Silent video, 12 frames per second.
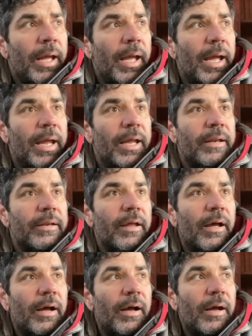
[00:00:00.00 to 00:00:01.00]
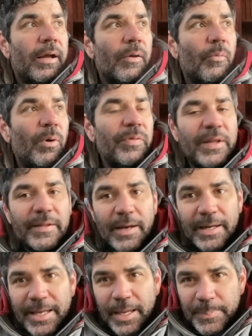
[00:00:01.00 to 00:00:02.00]
And uh, one thing that
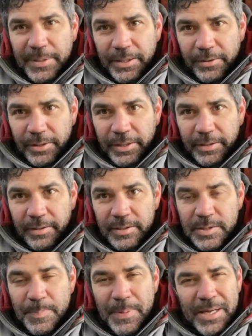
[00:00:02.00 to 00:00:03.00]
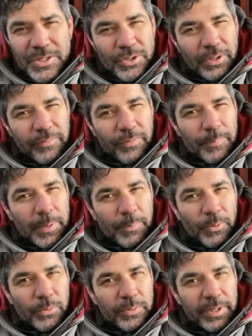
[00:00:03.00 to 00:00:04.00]
I kept hearing, especially from
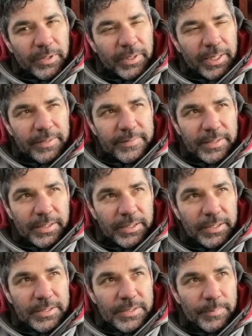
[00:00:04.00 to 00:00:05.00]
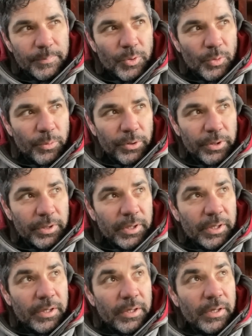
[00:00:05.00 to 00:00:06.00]
people who deal in antiques and who were
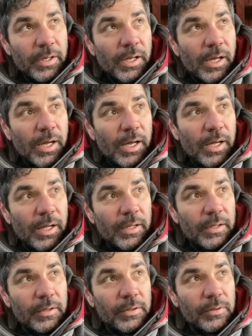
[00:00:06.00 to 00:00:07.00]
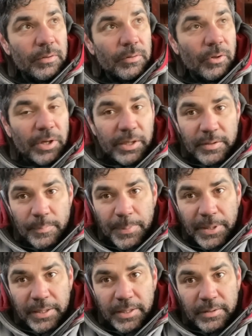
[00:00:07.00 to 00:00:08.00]
uh, looking to
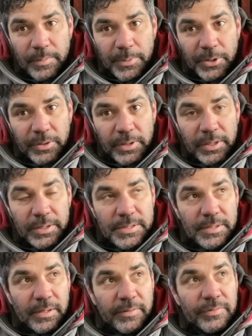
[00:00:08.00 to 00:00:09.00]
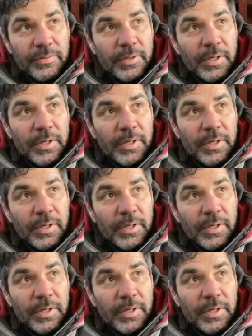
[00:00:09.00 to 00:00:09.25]
pick in the building and stuff,